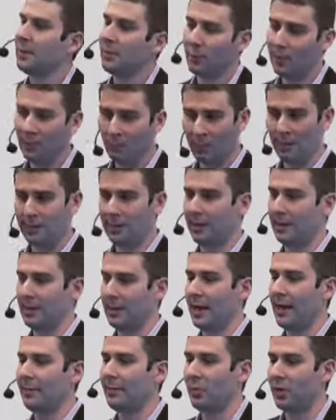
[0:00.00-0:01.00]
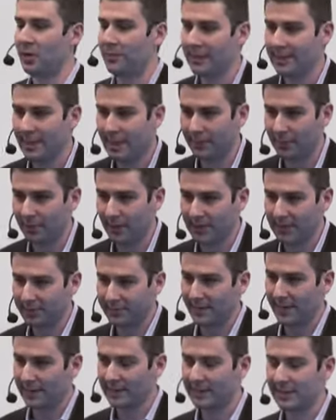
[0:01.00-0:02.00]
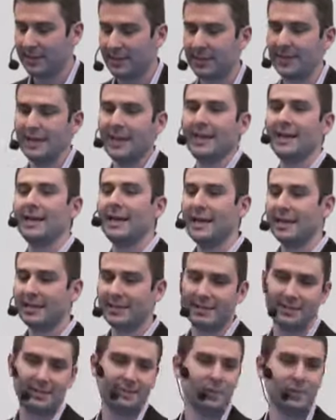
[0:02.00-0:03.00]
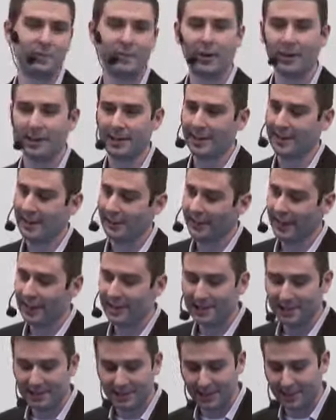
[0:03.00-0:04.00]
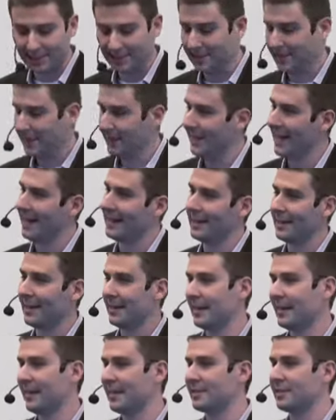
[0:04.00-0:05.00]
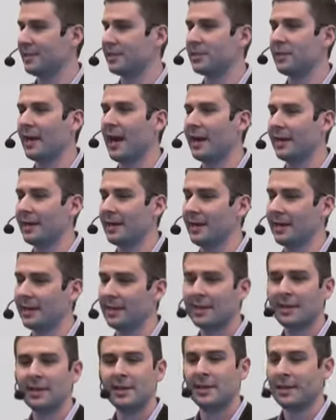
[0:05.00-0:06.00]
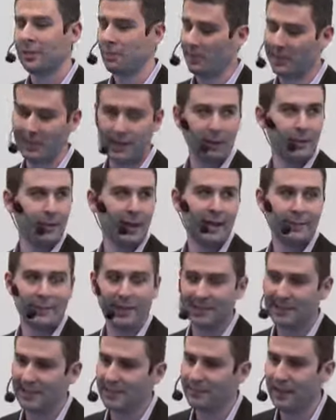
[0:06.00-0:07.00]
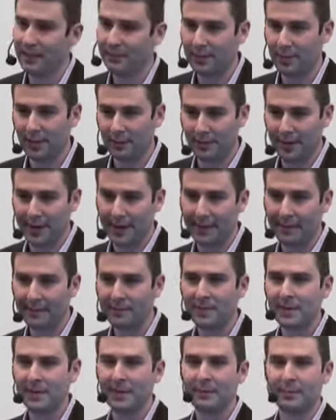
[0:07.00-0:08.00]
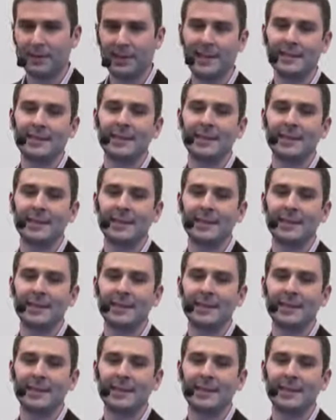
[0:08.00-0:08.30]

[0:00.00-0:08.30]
we want to know a lot more about that prospect. And yes, with marketing automation and analytics and tracking, we know a lot about these people already. But that